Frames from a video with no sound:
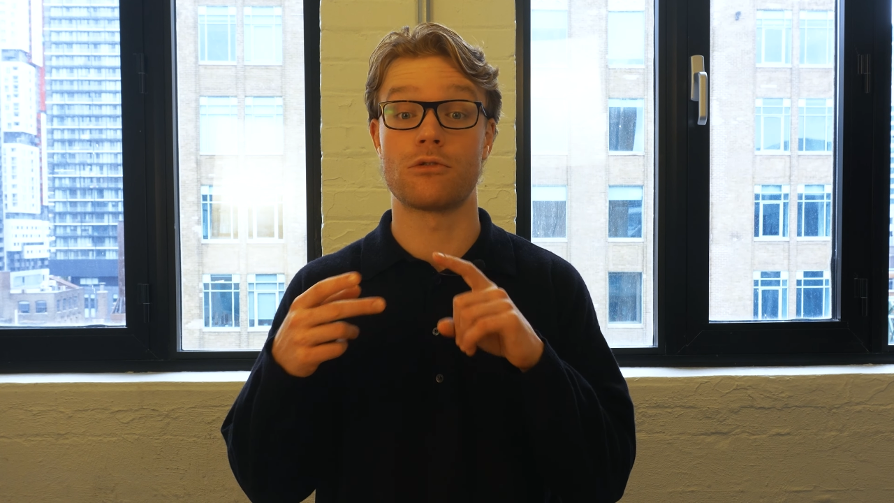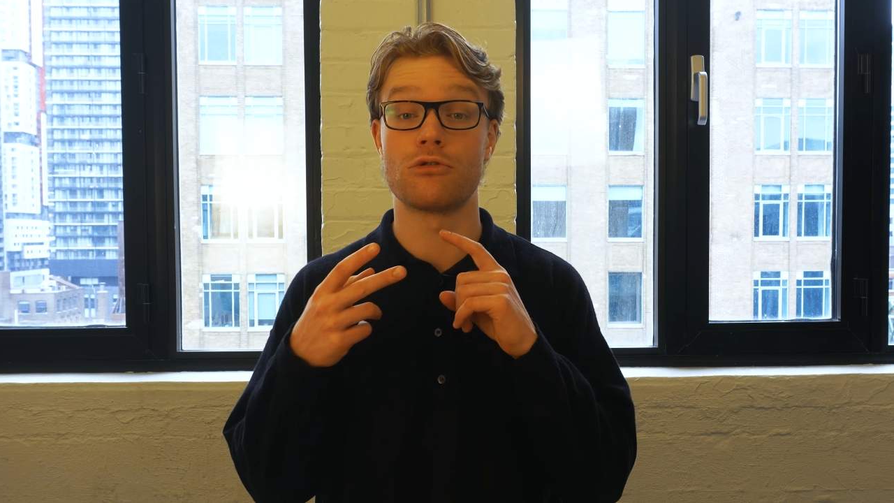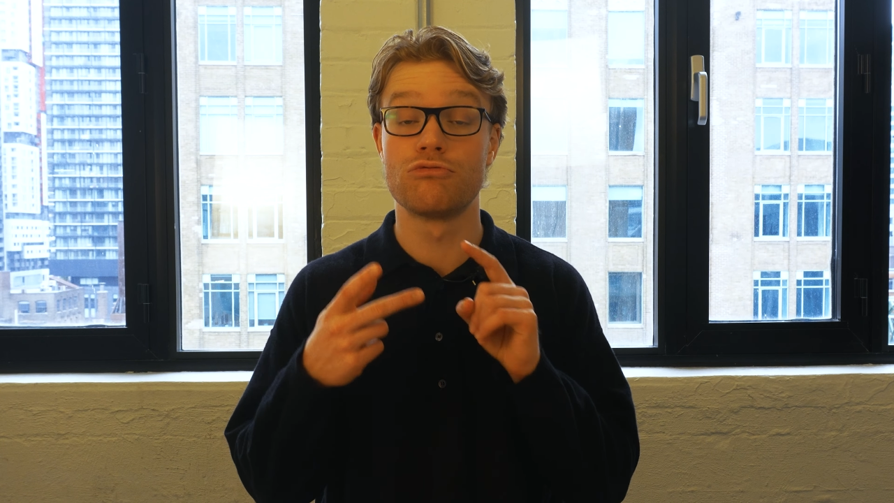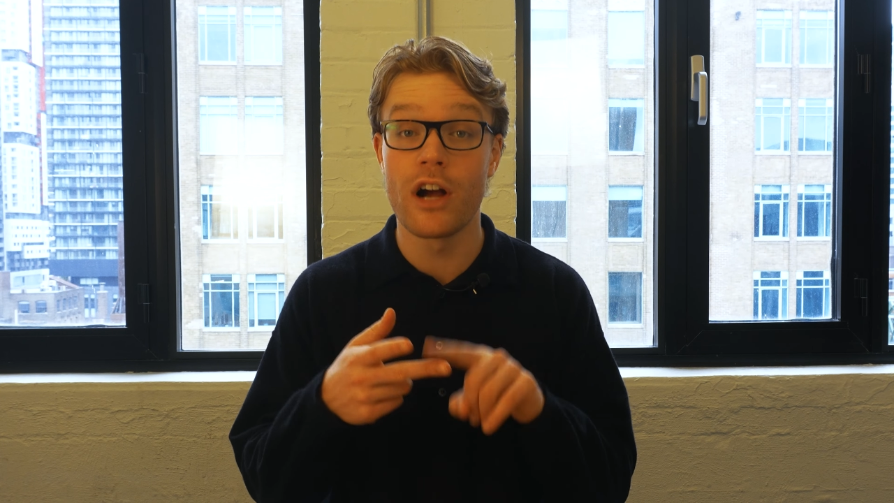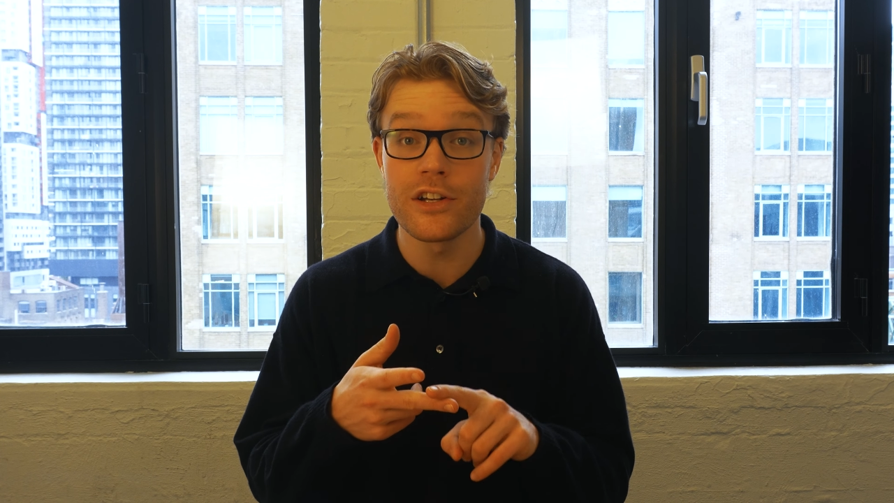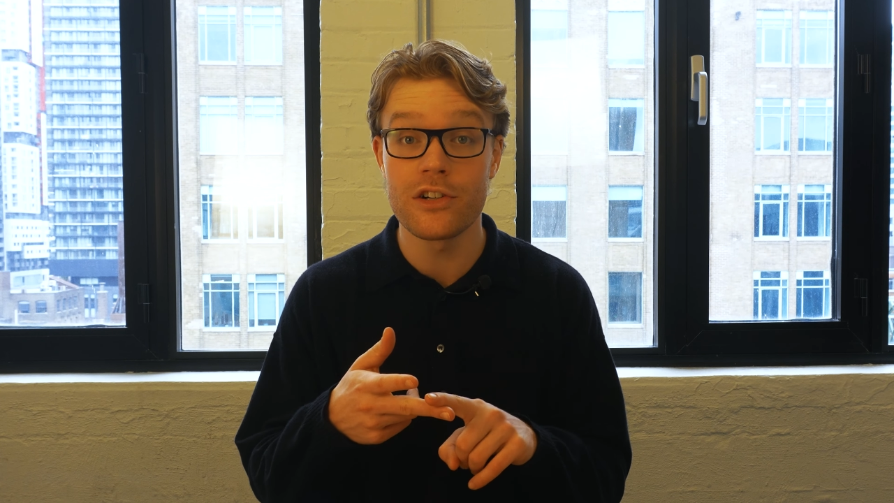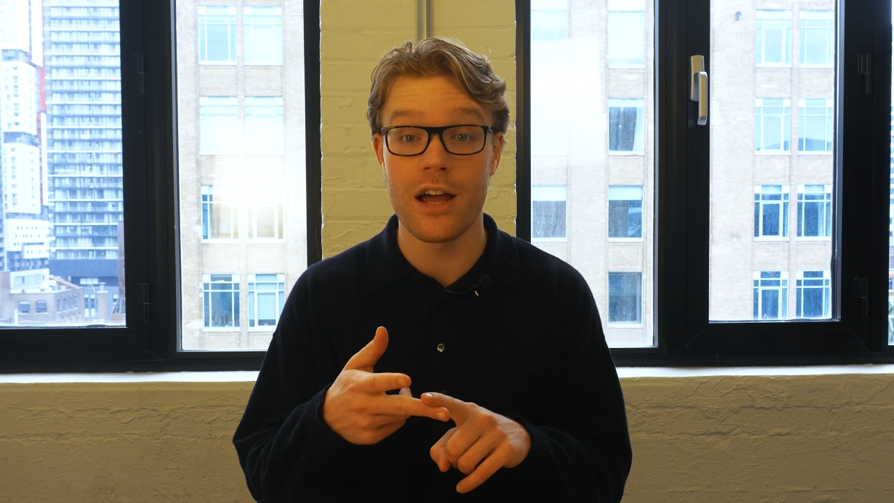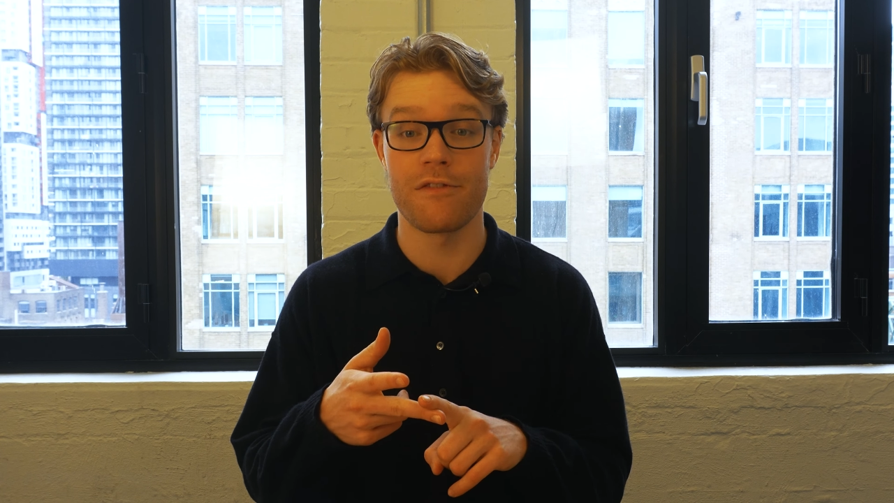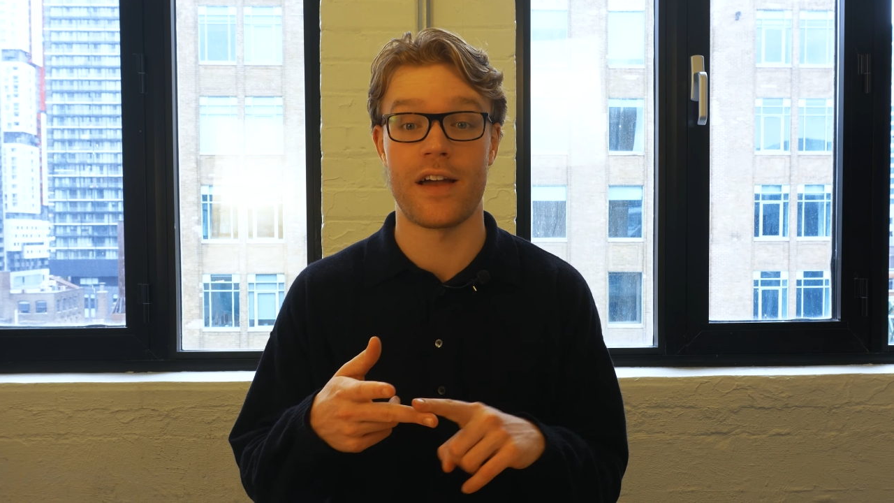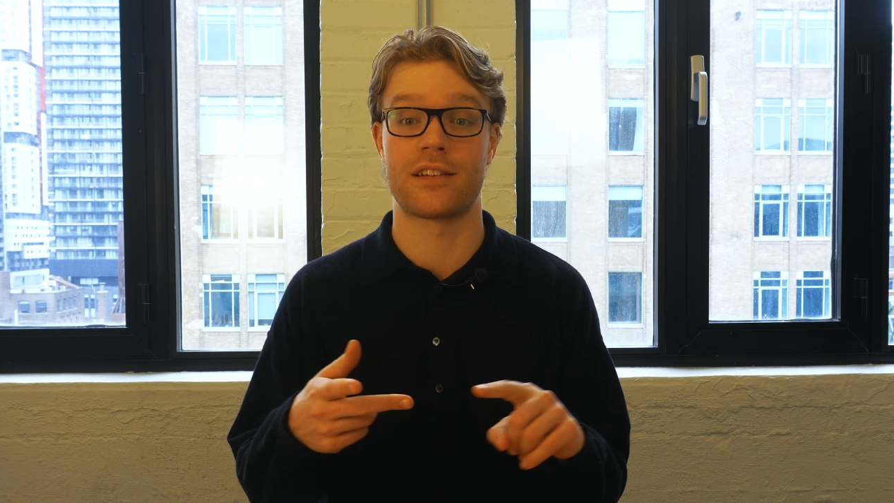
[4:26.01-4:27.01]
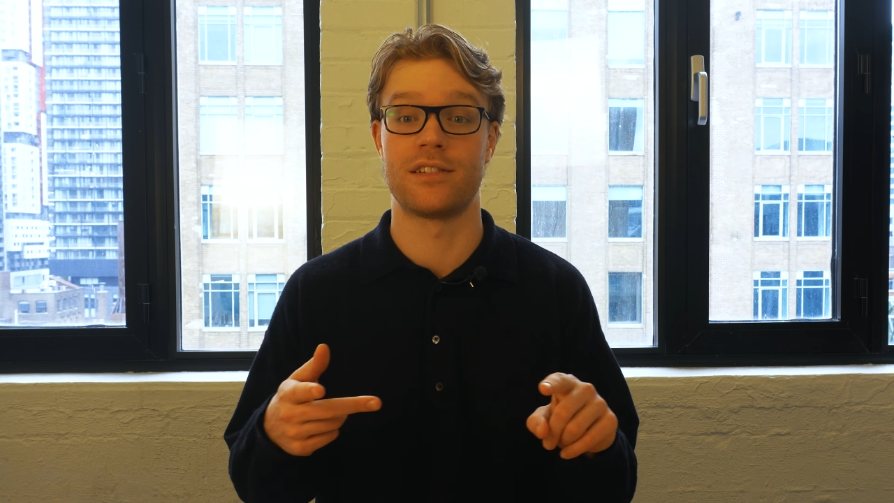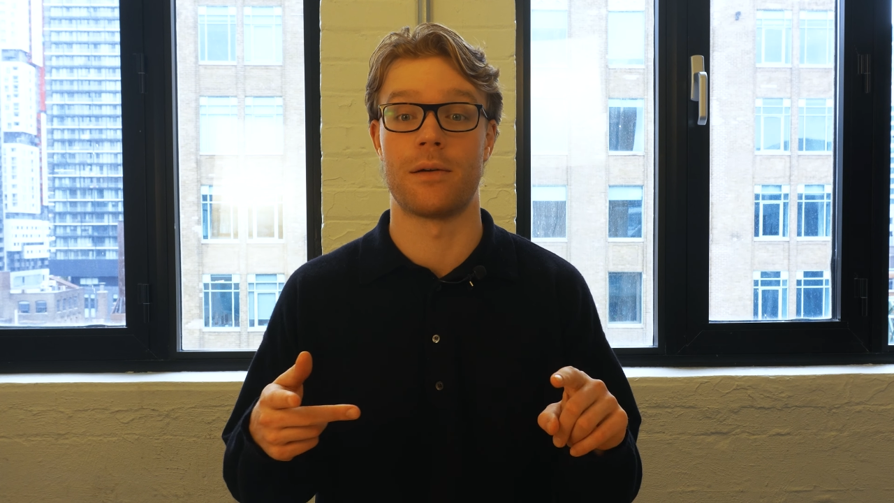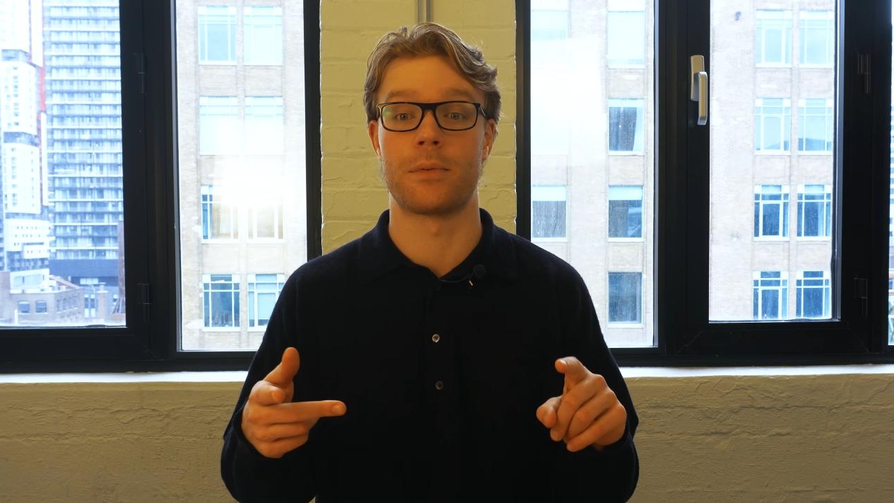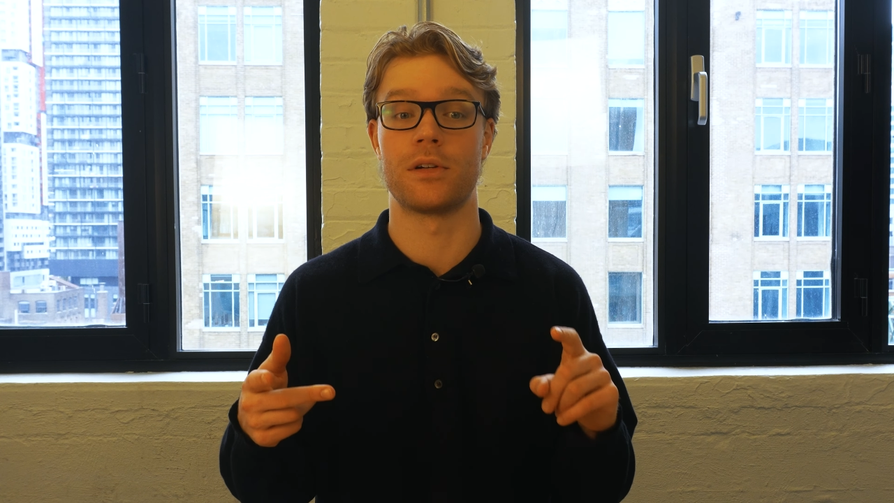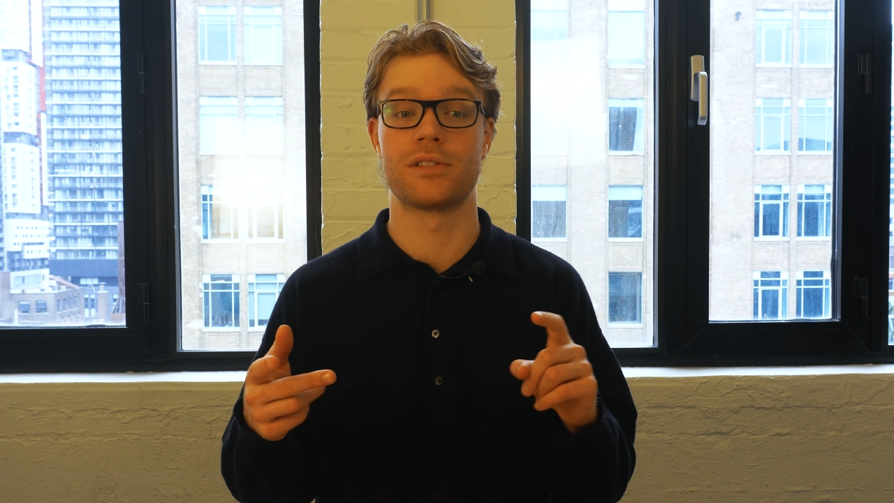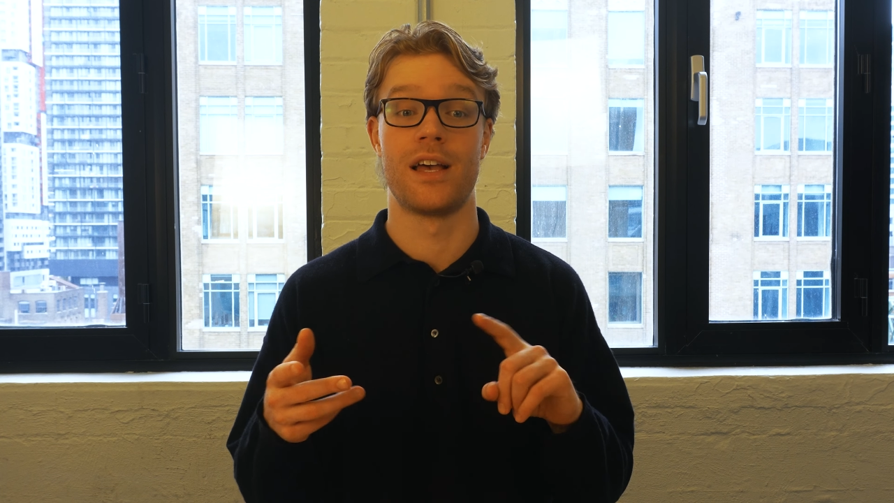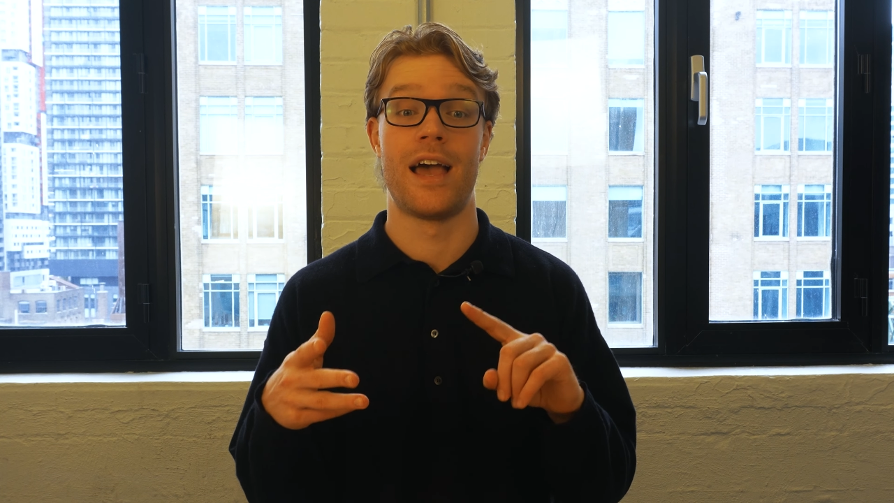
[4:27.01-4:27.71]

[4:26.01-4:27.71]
run your FX numbers,